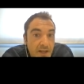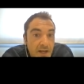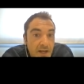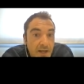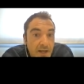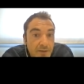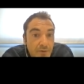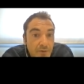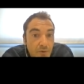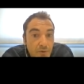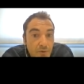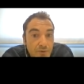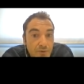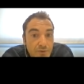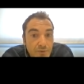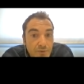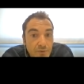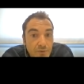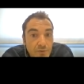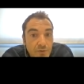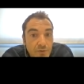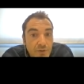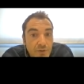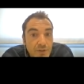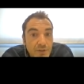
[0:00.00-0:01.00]
And
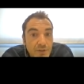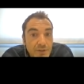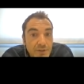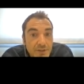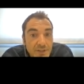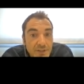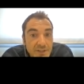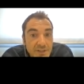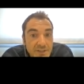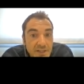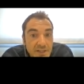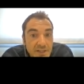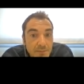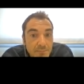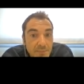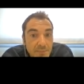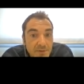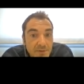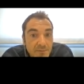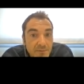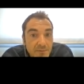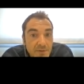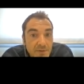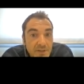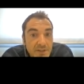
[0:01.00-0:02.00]
also, this can
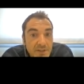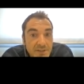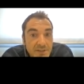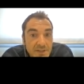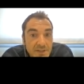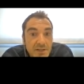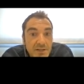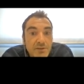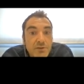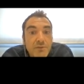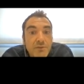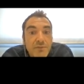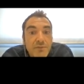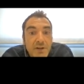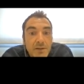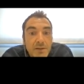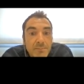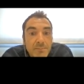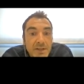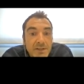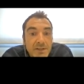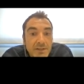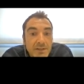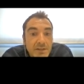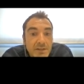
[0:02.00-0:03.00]
be in silico
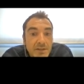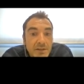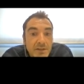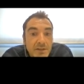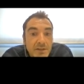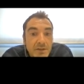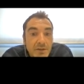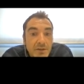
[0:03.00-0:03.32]
fragmented